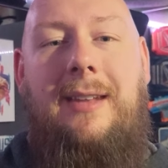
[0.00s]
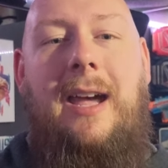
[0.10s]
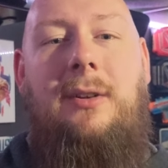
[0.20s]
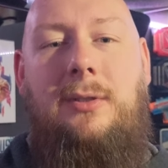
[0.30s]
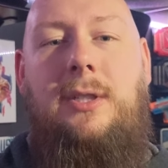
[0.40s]

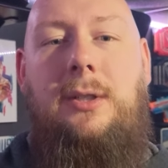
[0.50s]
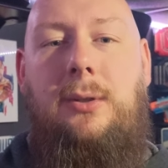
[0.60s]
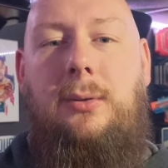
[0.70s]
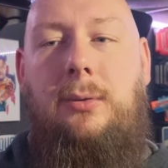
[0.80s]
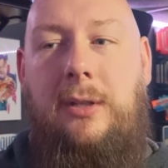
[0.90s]
down
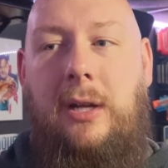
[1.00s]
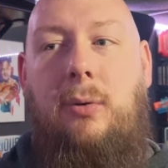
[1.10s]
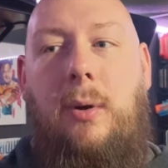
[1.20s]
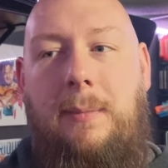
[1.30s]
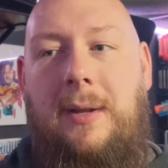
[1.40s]
to the
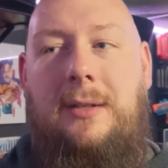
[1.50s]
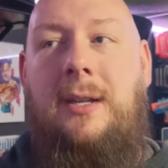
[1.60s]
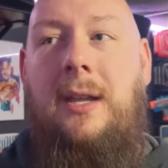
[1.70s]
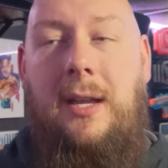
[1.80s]
equipment